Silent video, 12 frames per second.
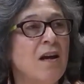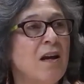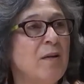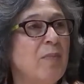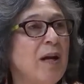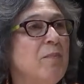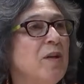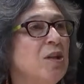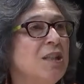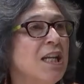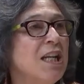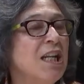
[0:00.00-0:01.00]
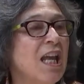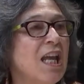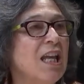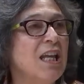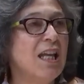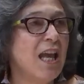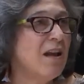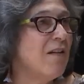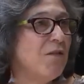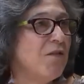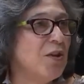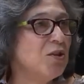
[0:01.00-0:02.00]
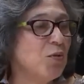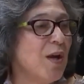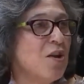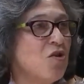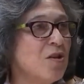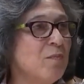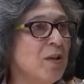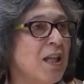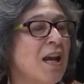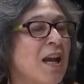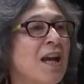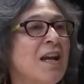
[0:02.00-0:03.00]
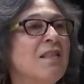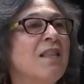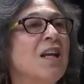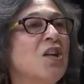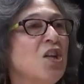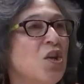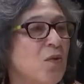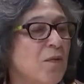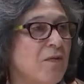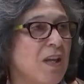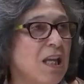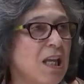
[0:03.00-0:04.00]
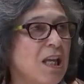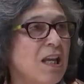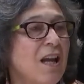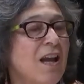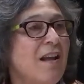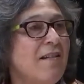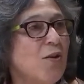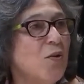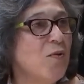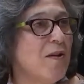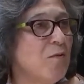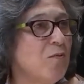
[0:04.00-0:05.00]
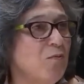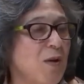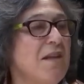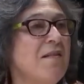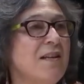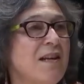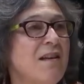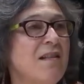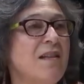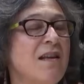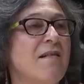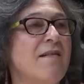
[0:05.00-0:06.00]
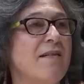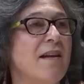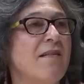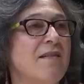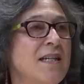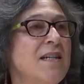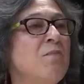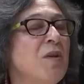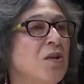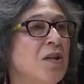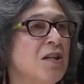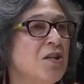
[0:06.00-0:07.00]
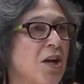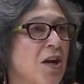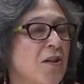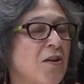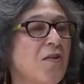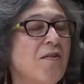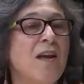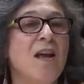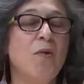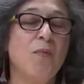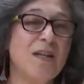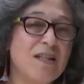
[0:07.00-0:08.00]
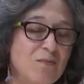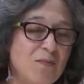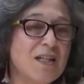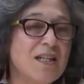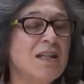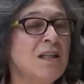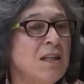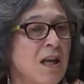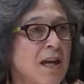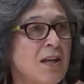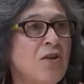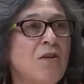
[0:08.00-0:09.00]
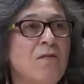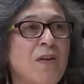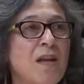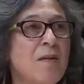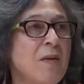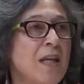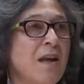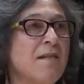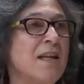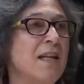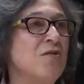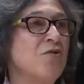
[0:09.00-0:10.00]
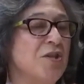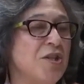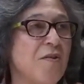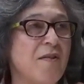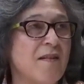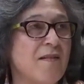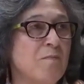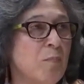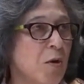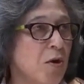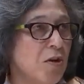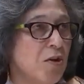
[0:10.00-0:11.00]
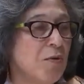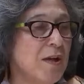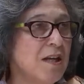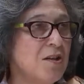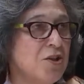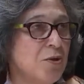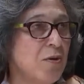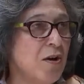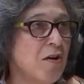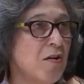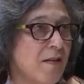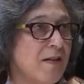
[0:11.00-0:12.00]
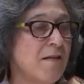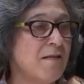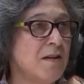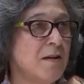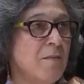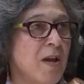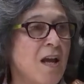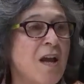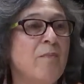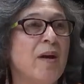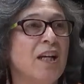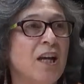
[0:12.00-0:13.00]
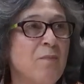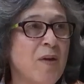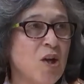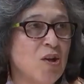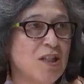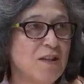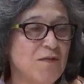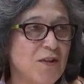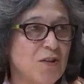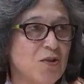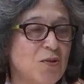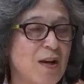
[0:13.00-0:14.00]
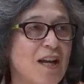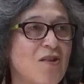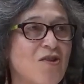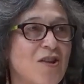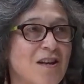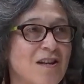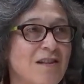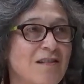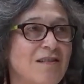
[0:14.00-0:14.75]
by building a filtration plant than UV. So we were wasting this $16 million. We didn't like UV because it introduces mercury to our system, but compared to filtration,